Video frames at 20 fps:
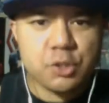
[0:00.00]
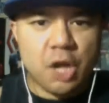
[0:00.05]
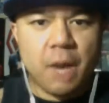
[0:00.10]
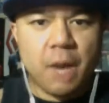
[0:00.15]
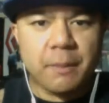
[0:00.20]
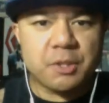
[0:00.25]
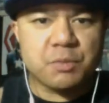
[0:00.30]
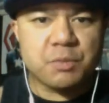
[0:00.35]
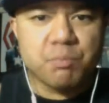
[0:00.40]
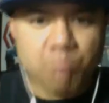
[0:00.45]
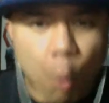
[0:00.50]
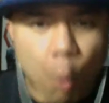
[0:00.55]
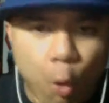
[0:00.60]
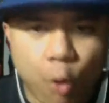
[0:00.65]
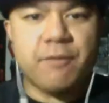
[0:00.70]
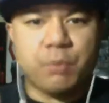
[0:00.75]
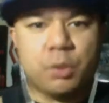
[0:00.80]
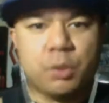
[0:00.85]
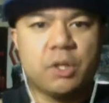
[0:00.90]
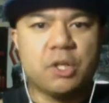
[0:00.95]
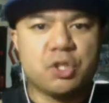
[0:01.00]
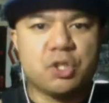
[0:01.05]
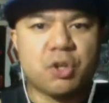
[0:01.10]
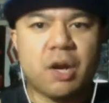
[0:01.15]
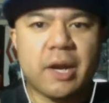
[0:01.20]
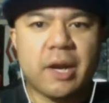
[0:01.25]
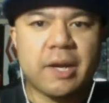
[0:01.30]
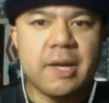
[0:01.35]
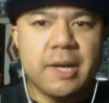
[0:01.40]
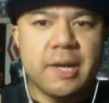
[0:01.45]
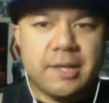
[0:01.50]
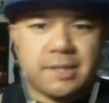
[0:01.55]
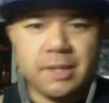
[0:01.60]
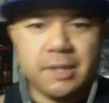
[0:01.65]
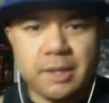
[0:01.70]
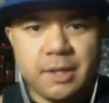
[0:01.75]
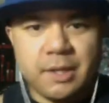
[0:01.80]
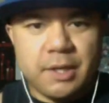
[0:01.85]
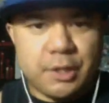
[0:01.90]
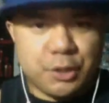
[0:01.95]
So how much more we're going to try
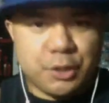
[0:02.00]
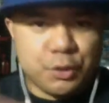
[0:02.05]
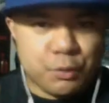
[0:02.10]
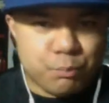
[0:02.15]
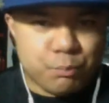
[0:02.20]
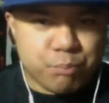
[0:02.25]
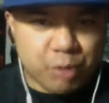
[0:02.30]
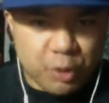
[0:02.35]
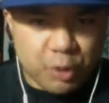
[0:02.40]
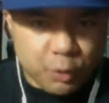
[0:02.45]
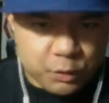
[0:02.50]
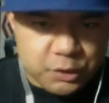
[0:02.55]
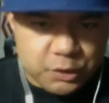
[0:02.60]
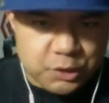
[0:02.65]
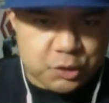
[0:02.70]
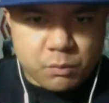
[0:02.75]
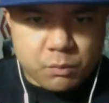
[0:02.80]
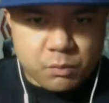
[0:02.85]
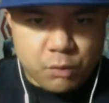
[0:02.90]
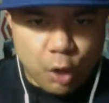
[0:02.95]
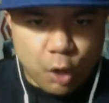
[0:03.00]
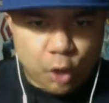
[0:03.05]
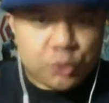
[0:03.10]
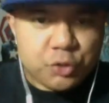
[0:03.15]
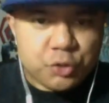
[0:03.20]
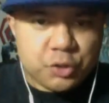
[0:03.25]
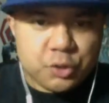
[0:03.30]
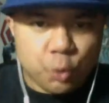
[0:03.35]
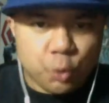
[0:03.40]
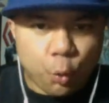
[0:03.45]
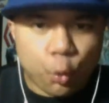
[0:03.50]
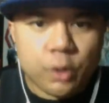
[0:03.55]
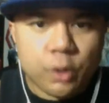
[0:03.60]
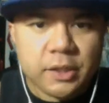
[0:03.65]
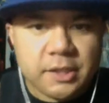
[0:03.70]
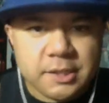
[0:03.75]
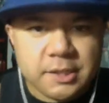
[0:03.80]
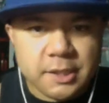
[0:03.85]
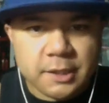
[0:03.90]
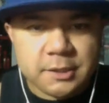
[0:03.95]
to bring all these hundreds of
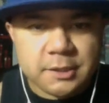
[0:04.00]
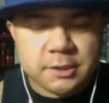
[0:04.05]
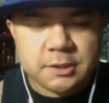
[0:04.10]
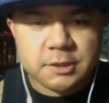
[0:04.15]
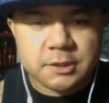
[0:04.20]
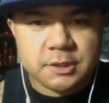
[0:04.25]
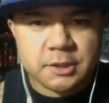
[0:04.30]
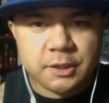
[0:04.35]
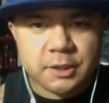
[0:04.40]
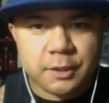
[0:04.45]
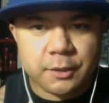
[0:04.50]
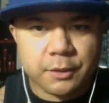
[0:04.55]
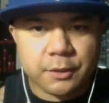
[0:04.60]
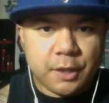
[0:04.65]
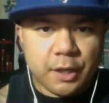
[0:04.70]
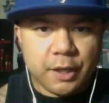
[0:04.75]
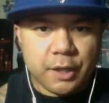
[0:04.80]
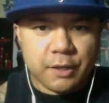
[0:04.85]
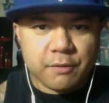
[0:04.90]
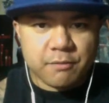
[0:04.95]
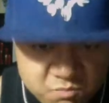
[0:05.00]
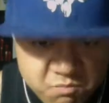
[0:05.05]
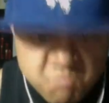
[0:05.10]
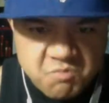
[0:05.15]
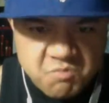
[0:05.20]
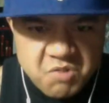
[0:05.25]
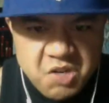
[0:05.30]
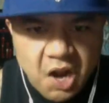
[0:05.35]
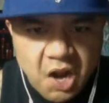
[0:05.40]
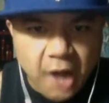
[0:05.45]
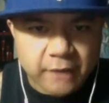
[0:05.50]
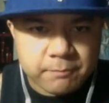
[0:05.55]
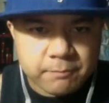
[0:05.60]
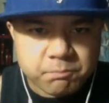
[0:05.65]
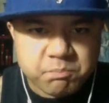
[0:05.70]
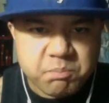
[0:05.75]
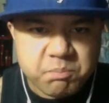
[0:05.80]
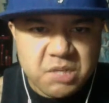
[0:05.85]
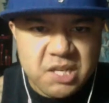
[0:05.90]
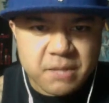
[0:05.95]
organizations together and
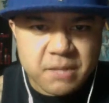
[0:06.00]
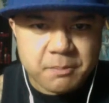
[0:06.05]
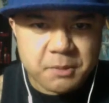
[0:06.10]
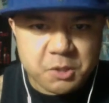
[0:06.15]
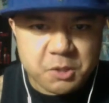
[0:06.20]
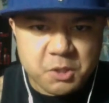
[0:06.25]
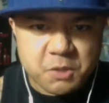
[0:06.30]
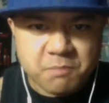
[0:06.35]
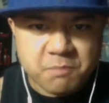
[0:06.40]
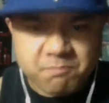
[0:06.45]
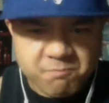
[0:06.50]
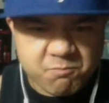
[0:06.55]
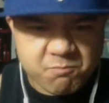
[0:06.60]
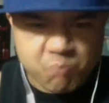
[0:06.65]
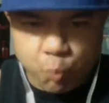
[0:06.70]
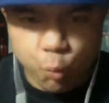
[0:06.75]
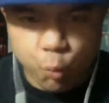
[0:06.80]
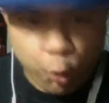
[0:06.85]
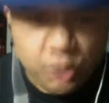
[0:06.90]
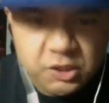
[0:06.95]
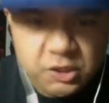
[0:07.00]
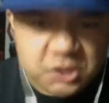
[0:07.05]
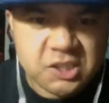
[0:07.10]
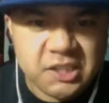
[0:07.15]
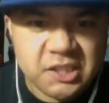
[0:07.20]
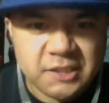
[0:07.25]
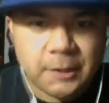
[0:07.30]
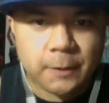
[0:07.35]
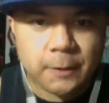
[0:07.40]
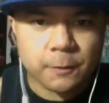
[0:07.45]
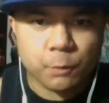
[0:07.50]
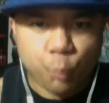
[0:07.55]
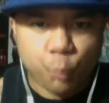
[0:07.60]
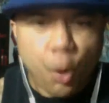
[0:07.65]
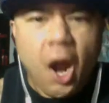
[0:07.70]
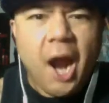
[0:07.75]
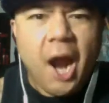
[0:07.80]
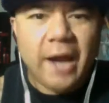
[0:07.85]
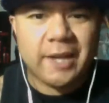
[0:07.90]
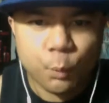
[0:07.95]
not be able to work together?
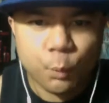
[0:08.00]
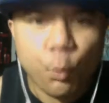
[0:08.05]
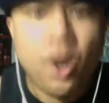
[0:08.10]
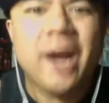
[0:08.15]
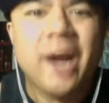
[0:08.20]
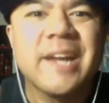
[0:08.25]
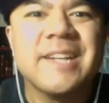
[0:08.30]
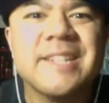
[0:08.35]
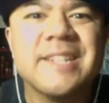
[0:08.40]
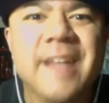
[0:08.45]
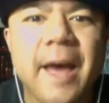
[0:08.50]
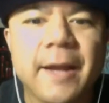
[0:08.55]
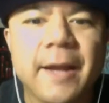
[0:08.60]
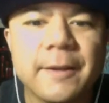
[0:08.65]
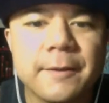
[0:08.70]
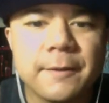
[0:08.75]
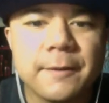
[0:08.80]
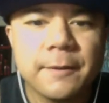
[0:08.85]
Why? Why is that?